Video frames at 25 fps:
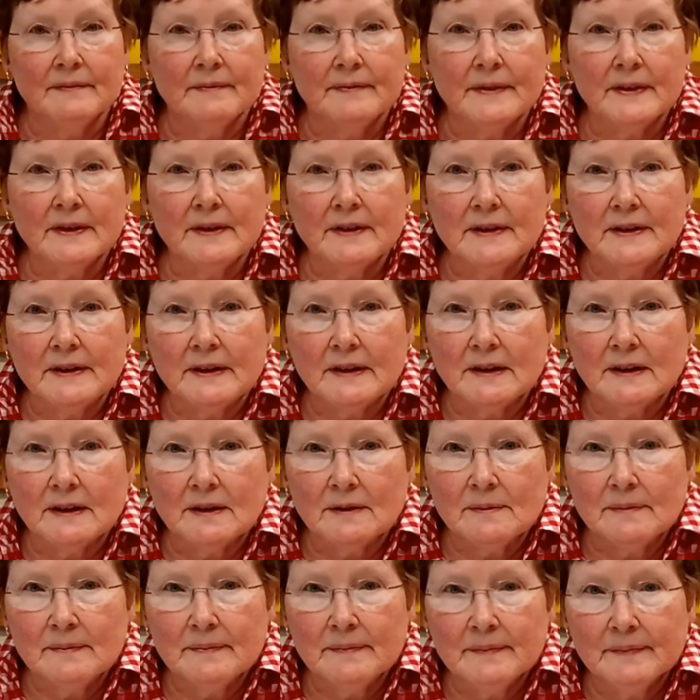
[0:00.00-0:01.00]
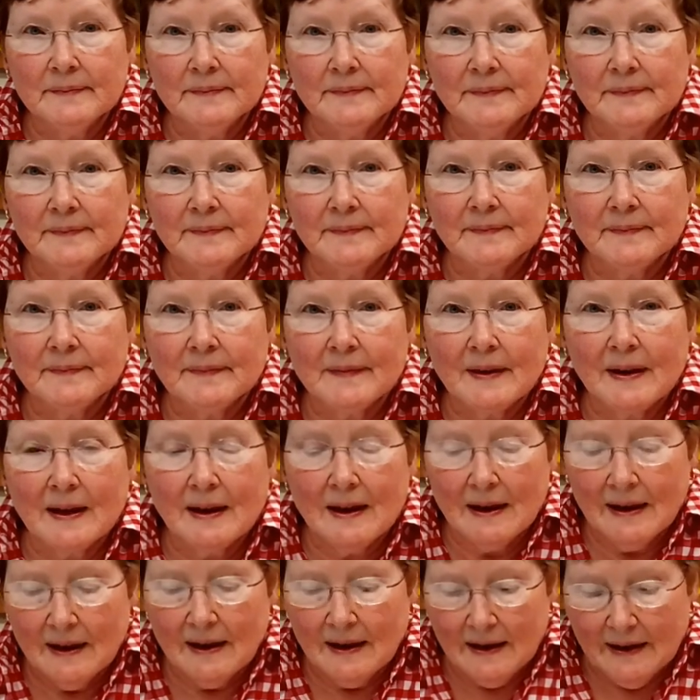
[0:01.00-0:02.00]
There you go.
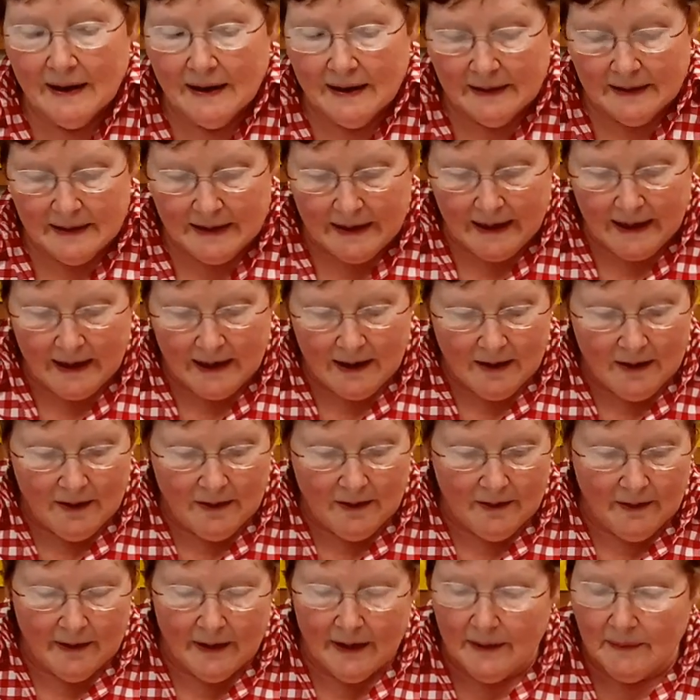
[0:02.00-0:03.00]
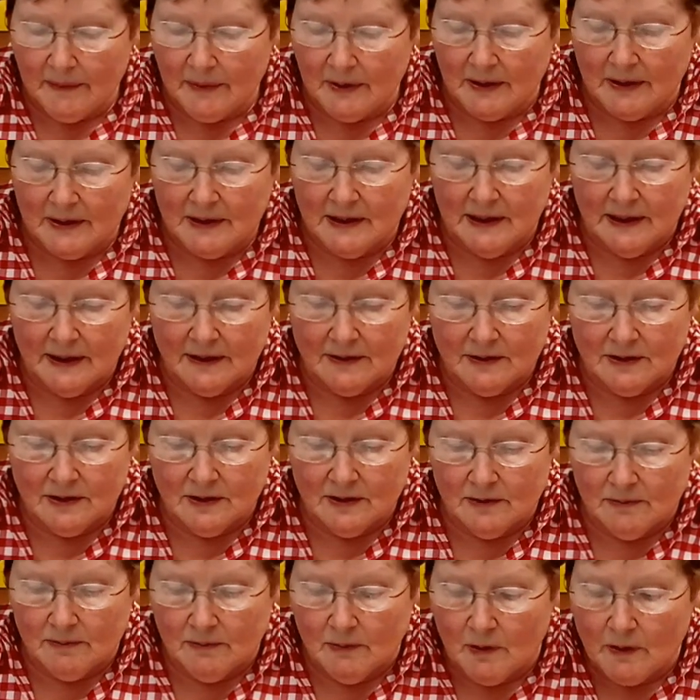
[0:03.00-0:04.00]
Now I'm going to take
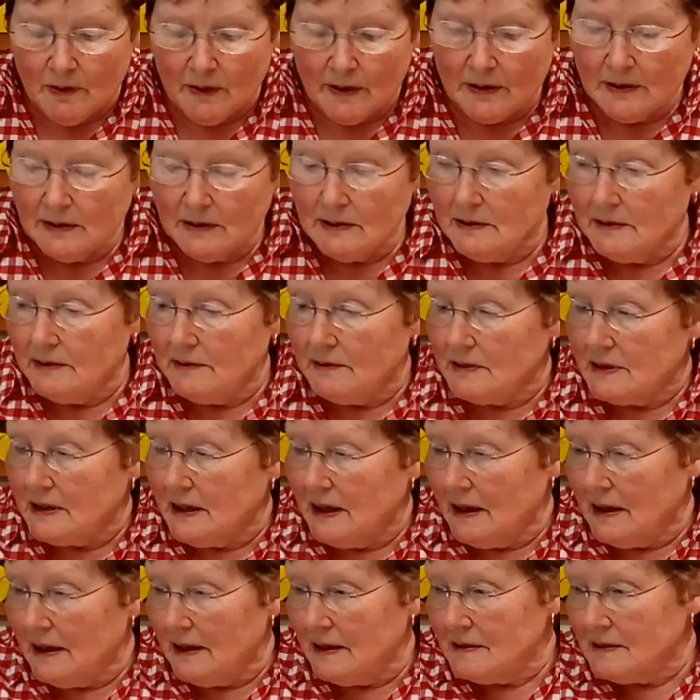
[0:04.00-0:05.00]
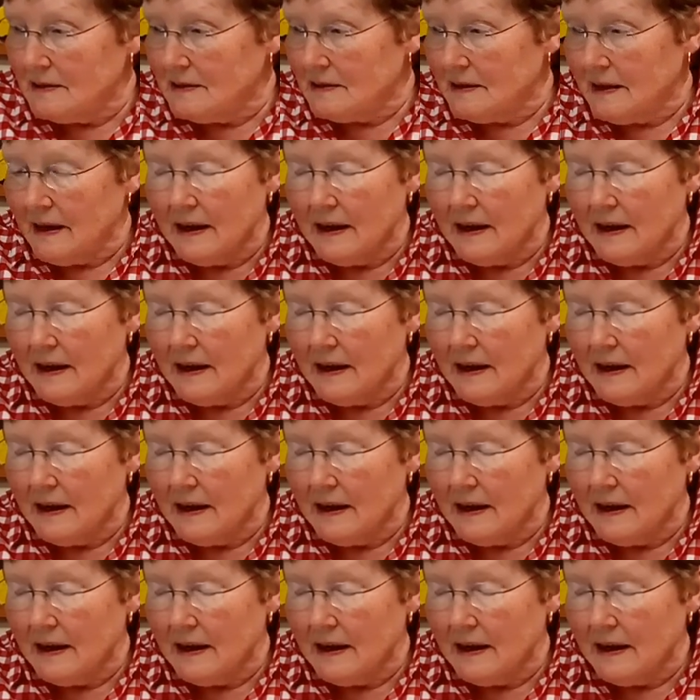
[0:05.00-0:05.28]
2 more glue dots